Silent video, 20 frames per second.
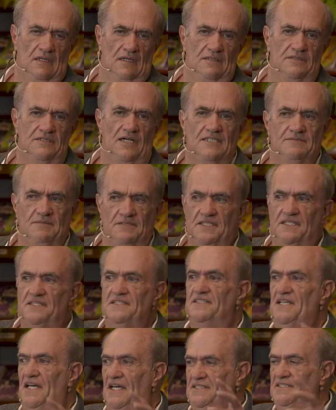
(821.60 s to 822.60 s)
Uh, Charles Monteith
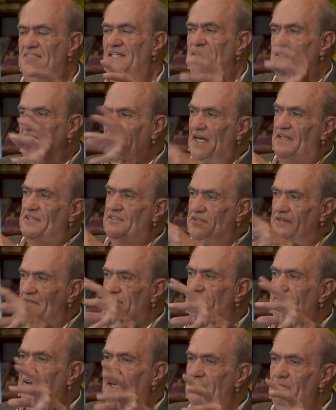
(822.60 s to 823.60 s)
is, is, is, the editor
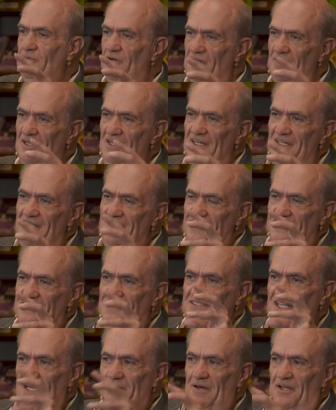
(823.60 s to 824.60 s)
at Faber. He's the
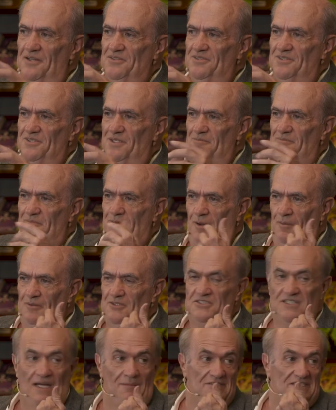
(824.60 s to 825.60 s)
same editor that
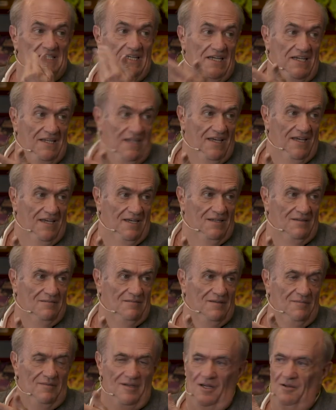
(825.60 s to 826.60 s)
published James Heaney, and yeah.
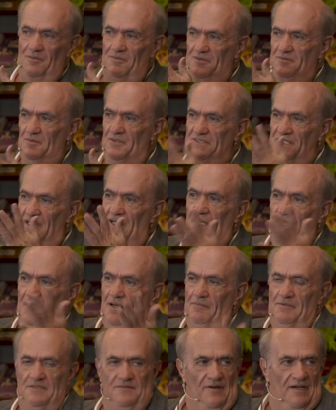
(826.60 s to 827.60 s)
you know, was
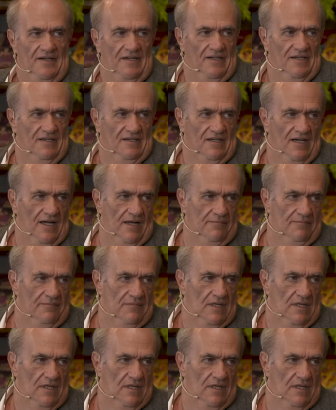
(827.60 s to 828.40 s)
was very um,